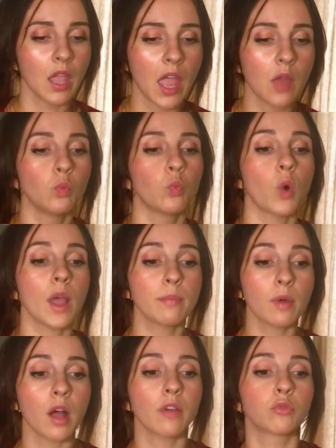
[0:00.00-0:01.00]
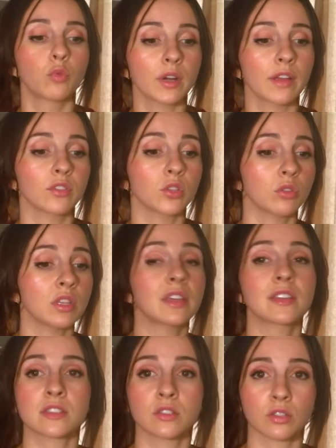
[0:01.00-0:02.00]
and wipe off whatever you
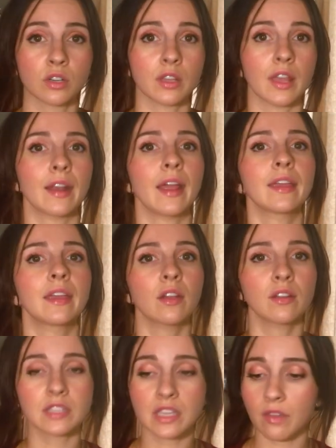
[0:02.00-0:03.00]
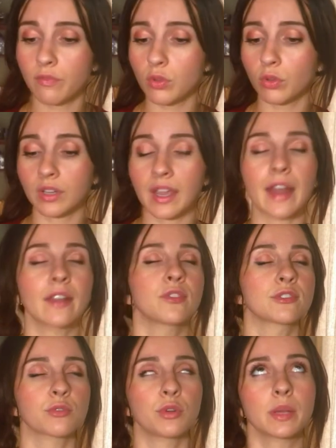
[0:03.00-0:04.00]
think isn't dirty, and I guarantee if you look at it
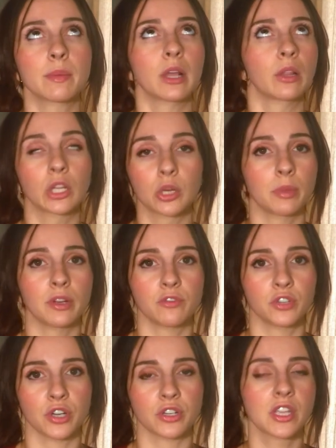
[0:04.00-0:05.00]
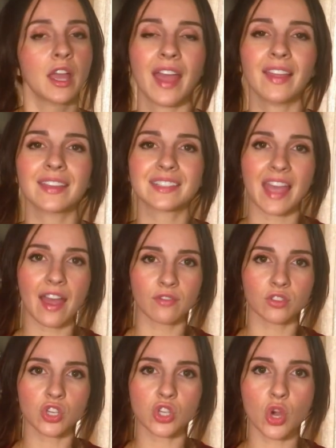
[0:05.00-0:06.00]
there's going to be a little bit of dirt. I like to
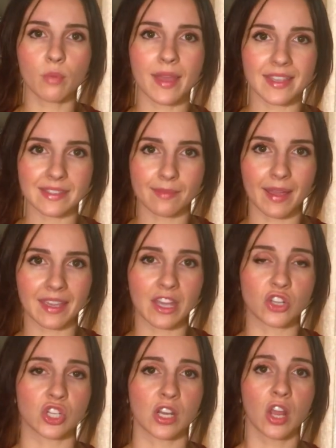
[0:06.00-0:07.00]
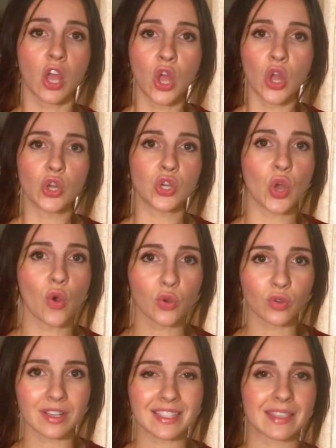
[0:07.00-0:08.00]
have no mess in my kitchen, no
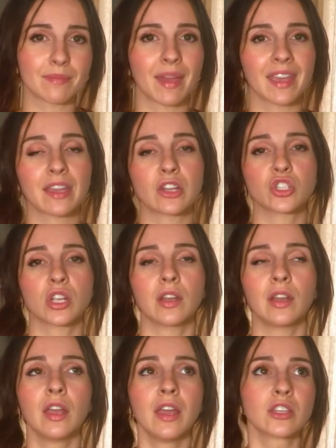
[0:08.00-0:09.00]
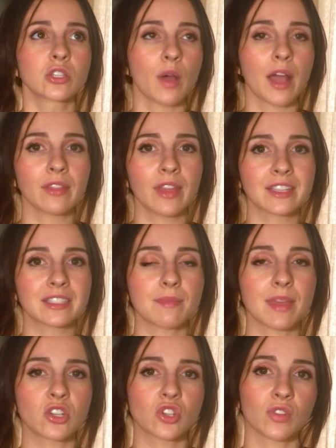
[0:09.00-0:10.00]
grease in my kitchen, so I like to
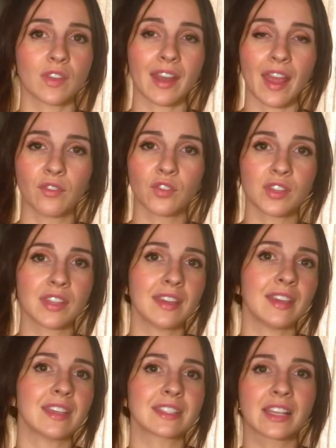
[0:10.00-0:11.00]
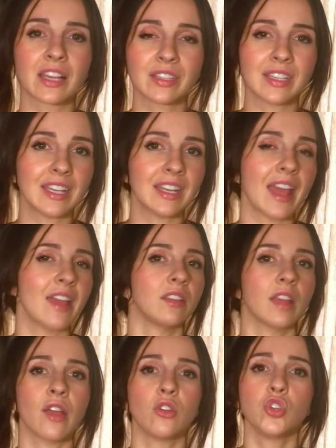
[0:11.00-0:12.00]
make sure that everything is clean and
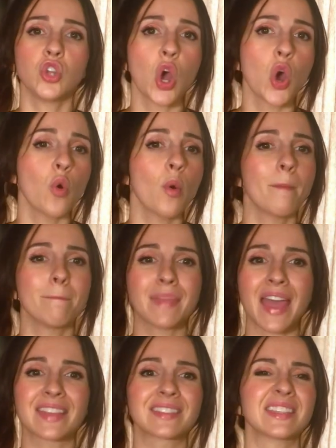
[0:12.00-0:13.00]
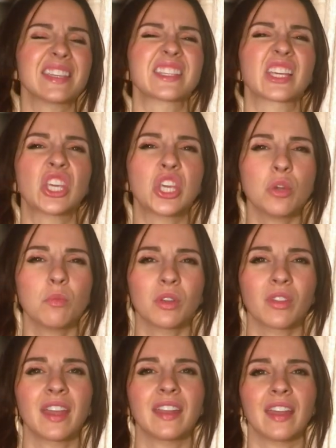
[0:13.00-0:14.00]
that no mess is
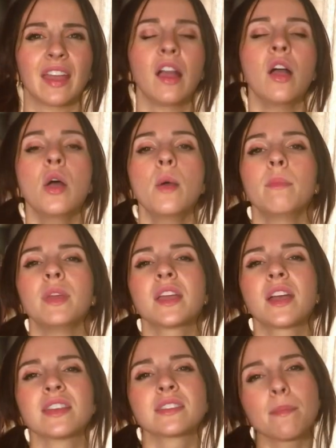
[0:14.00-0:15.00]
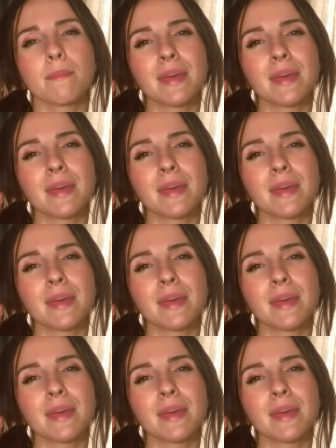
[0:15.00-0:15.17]
accumulating, because a